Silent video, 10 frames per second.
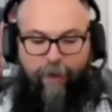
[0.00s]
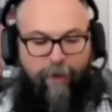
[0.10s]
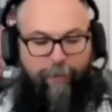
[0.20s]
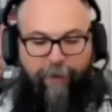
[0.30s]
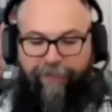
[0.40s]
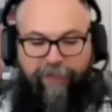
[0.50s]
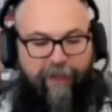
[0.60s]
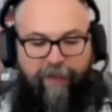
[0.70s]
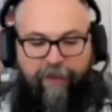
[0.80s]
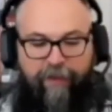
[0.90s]
But
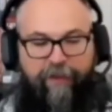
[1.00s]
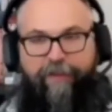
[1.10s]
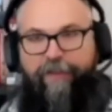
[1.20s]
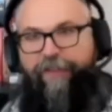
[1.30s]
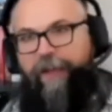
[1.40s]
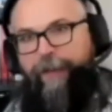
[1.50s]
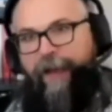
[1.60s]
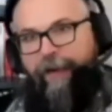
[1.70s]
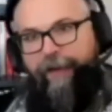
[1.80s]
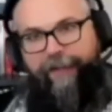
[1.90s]
the the thing
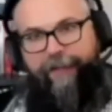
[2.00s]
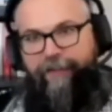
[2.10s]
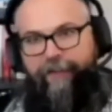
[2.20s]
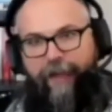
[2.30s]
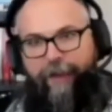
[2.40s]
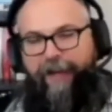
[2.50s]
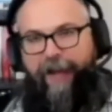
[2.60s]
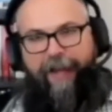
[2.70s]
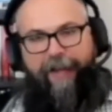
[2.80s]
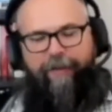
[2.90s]
about it is, I mean,
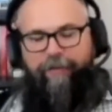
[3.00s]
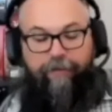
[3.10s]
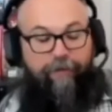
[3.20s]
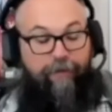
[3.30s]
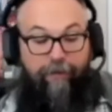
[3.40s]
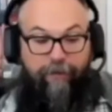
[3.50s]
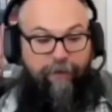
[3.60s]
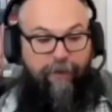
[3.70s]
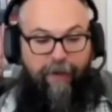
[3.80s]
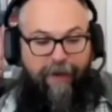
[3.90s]
I
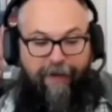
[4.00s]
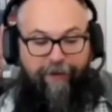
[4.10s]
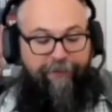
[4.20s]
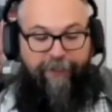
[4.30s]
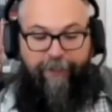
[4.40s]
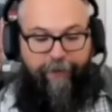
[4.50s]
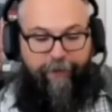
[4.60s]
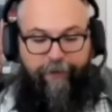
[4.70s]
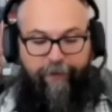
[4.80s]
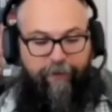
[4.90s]
I have to
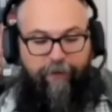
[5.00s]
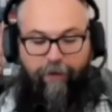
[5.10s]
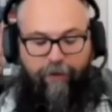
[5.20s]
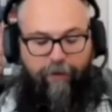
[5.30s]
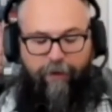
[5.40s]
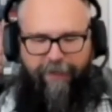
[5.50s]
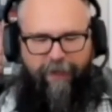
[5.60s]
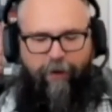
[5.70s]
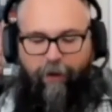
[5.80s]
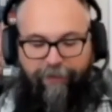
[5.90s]
hear, I mean,
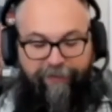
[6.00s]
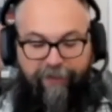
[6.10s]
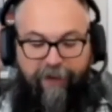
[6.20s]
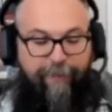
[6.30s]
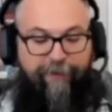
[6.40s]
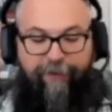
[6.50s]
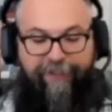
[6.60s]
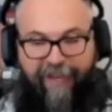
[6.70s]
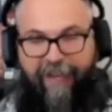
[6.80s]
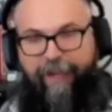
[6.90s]
all the time, every
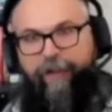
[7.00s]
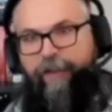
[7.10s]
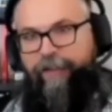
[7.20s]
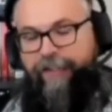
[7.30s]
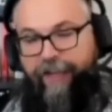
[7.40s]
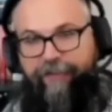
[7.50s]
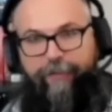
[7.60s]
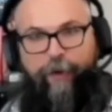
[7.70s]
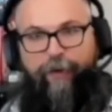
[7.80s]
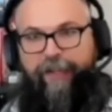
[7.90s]
day,
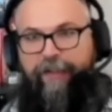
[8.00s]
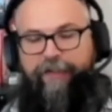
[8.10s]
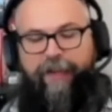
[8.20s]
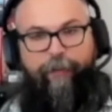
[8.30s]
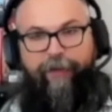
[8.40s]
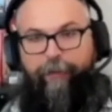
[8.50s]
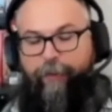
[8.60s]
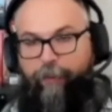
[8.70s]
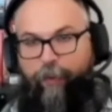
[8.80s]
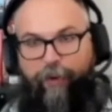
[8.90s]
testimonies. I read
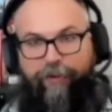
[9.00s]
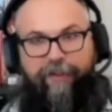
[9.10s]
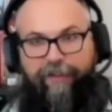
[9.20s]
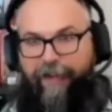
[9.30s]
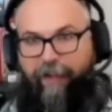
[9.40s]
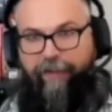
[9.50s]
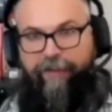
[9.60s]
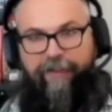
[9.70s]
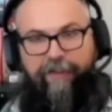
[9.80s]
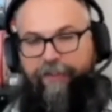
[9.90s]
reports and
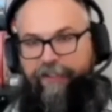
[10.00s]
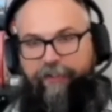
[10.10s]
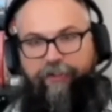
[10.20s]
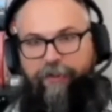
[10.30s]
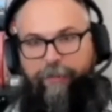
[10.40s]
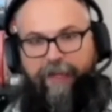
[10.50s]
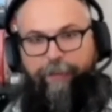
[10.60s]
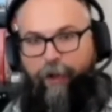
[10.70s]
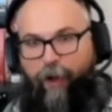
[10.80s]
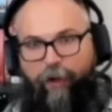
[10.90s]
analyses of indigenous
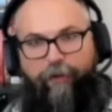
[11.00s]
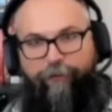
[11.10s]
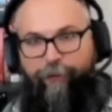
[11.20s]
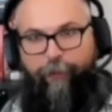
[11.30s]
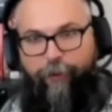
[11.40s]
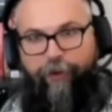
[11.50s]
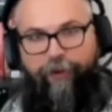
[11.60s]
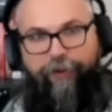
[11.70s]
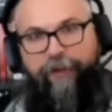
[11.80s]
people all over the world